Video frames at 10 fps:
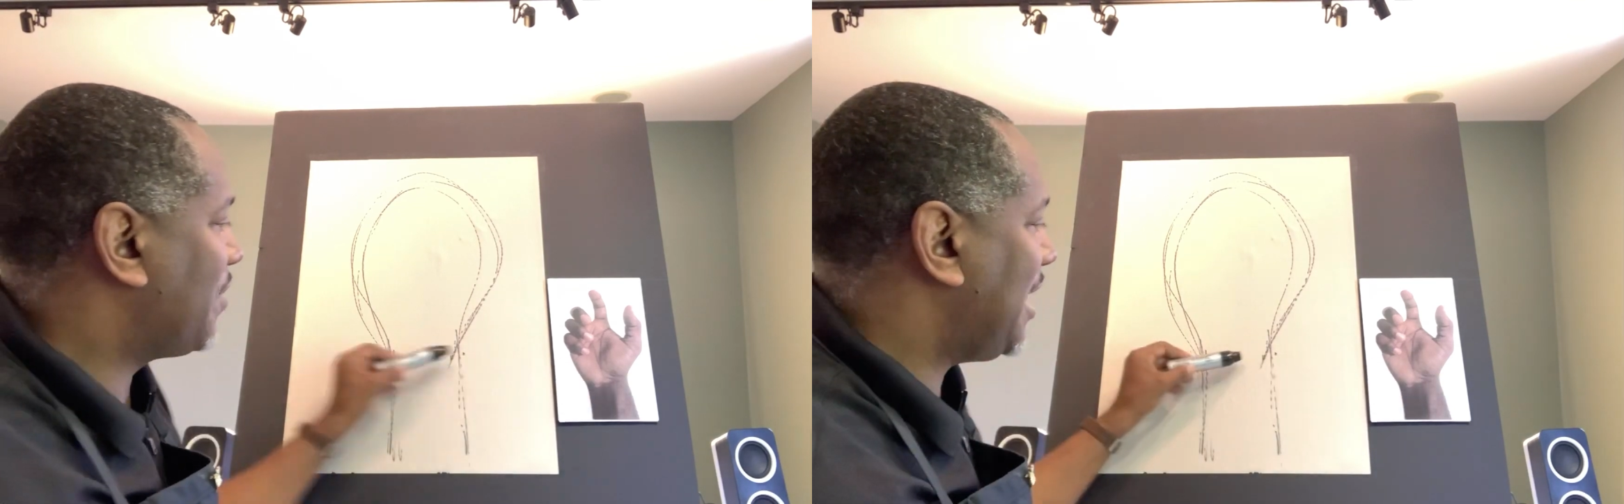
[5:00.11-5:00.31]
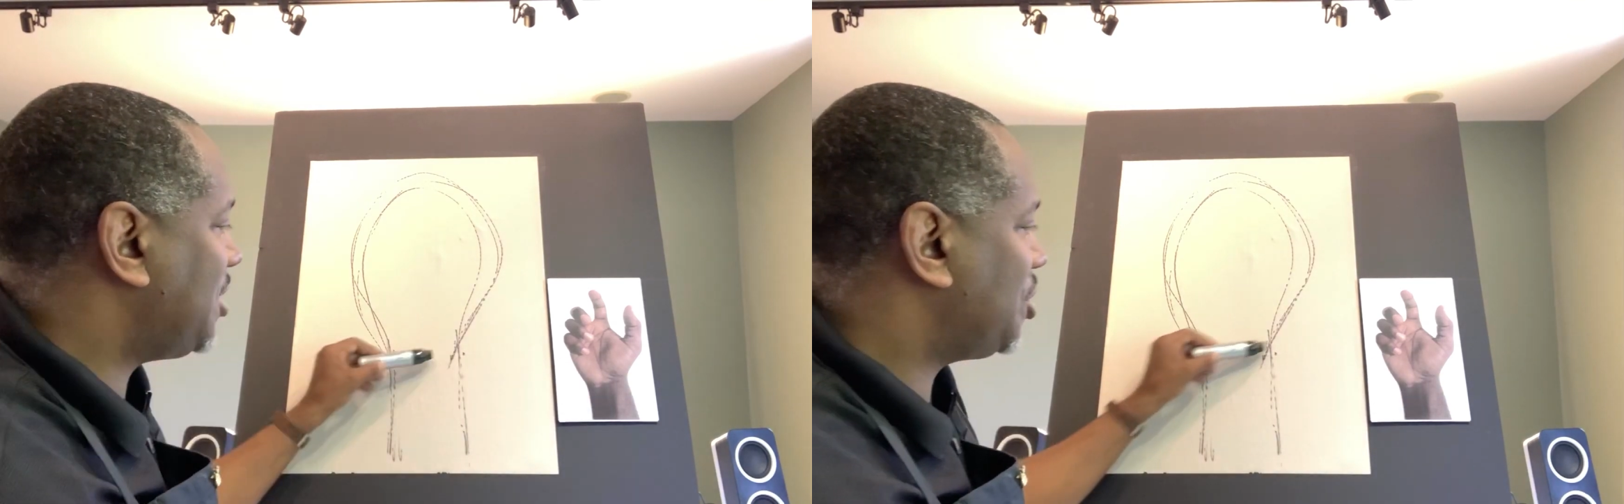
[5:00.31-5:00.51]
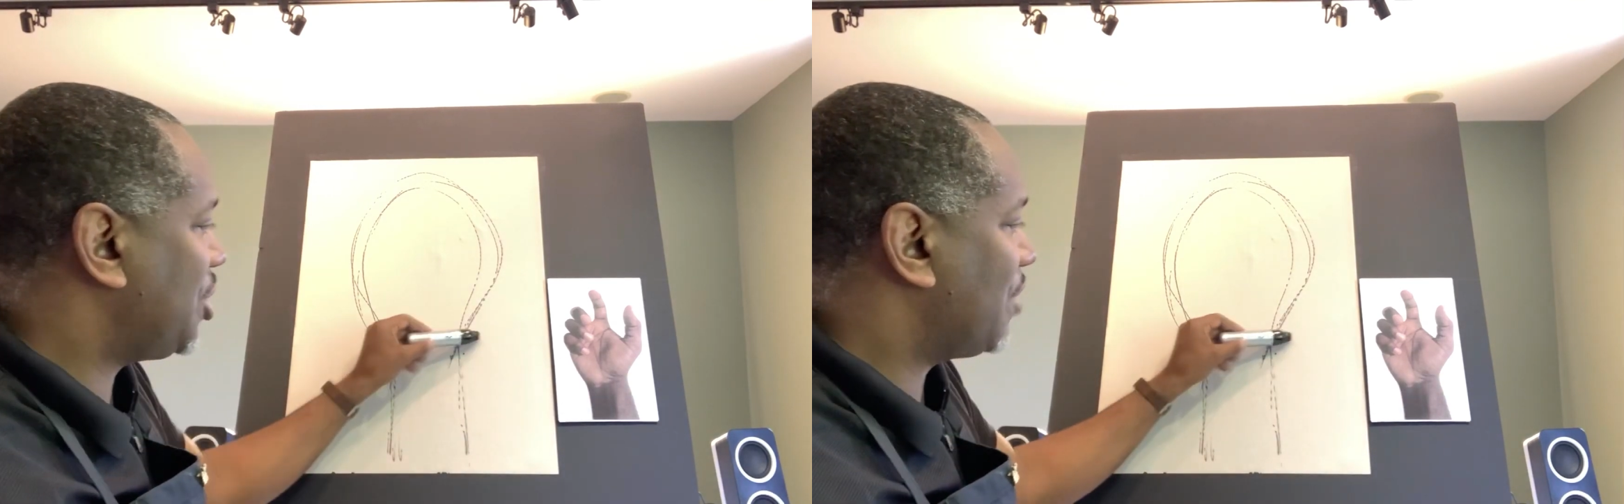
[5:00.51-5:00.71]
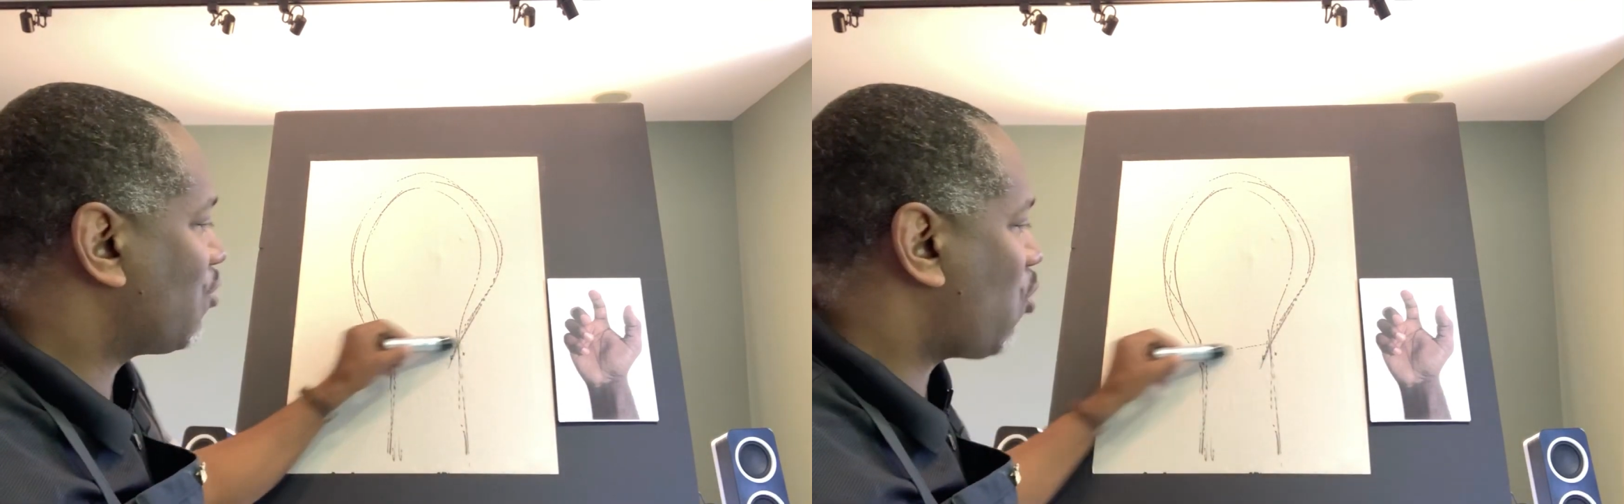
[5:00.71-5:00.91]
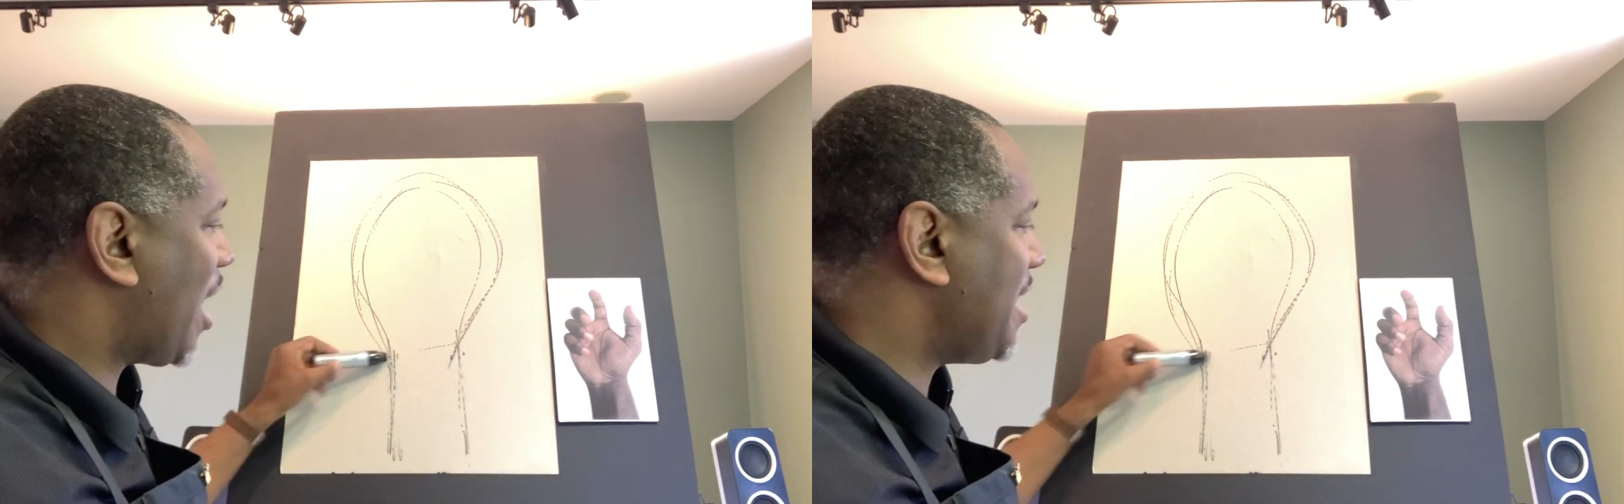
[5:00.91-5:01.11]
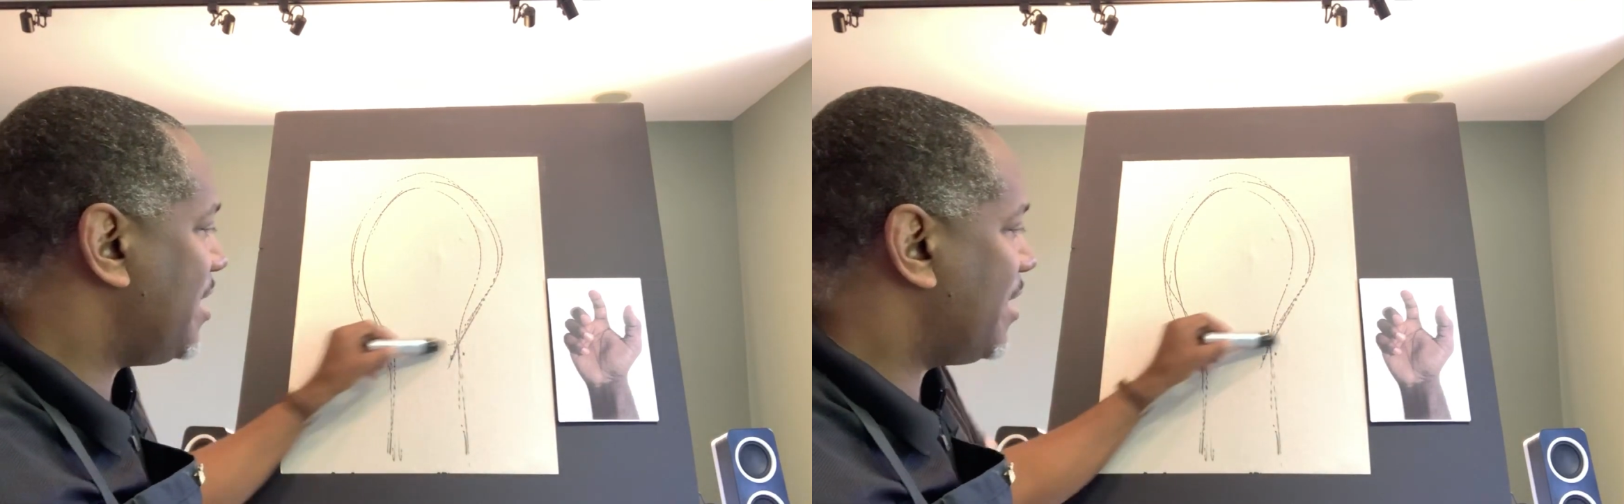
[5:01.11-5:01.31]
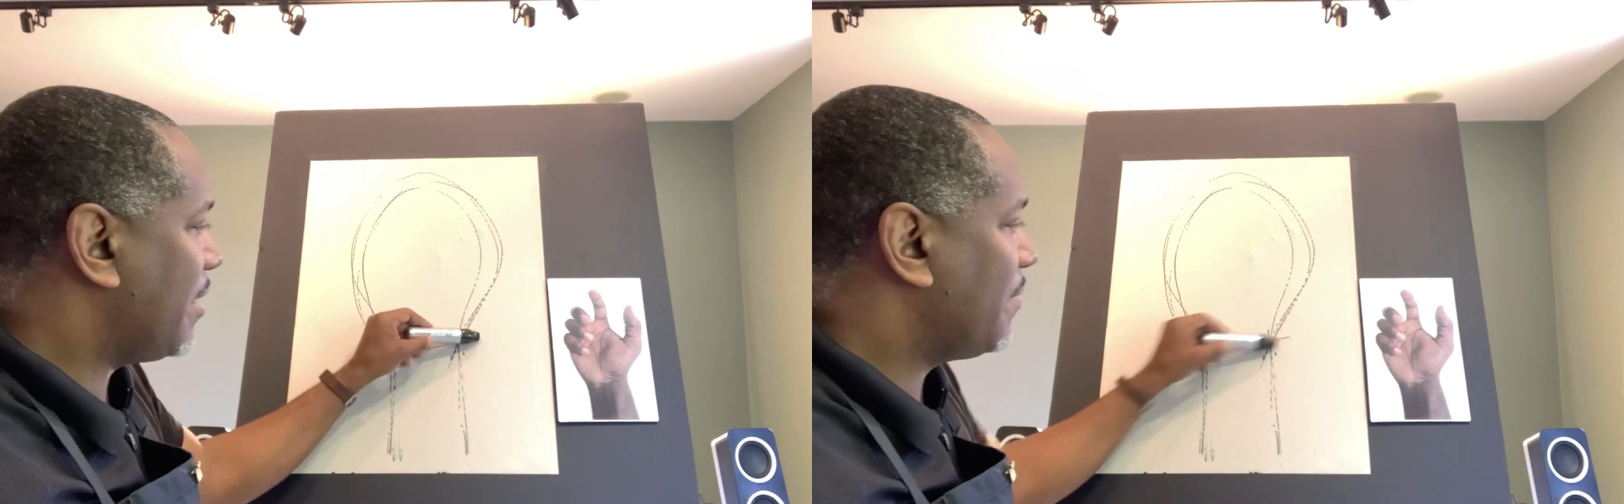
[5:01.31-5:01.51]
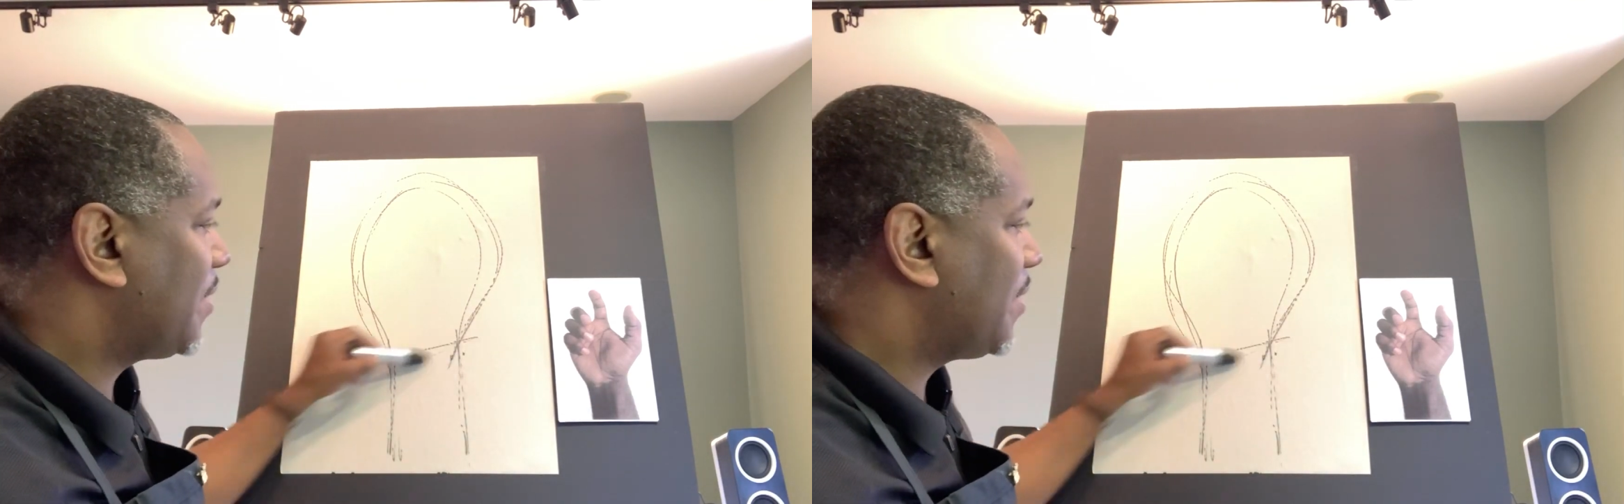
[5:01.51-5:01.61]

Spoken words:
relationship right here.